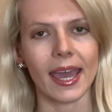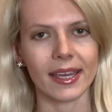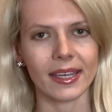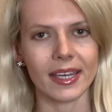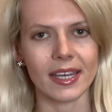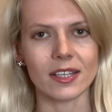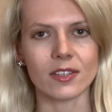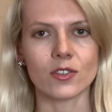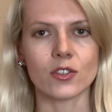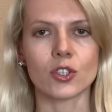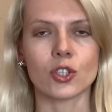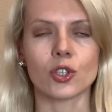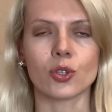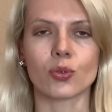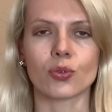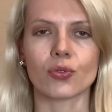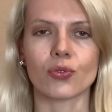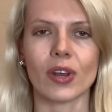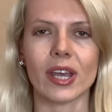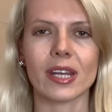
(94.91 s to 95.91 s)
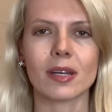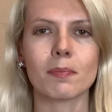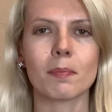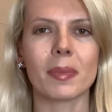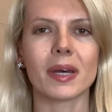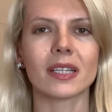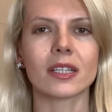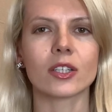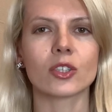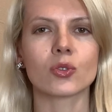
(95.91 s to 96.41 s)
against
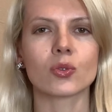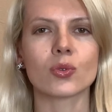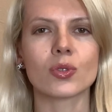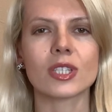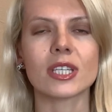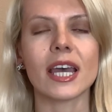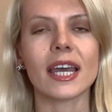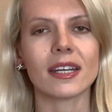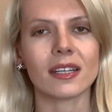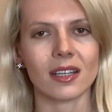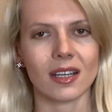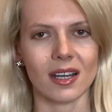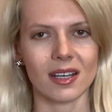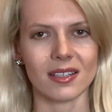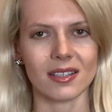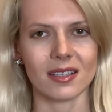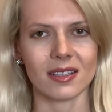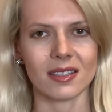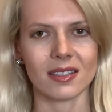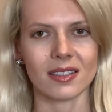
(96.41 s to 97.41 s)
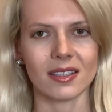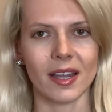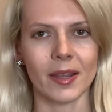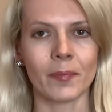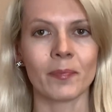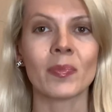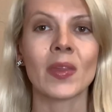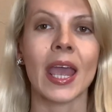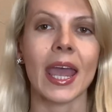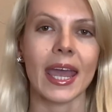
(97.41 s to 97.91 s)
Ukraine, Belarus and Kazakhstan,